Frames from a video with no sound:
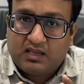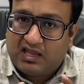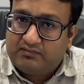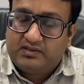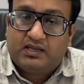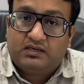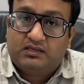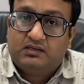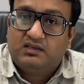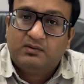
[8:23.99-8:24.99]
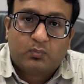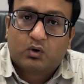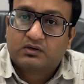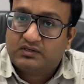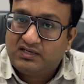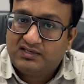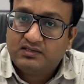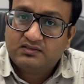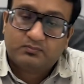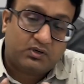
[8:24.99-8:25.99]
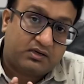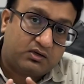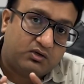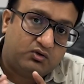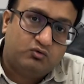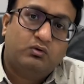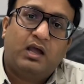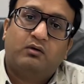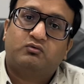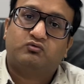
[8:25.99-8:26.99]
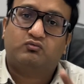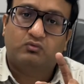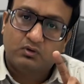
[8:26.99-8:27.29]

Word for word: having any important details but you have to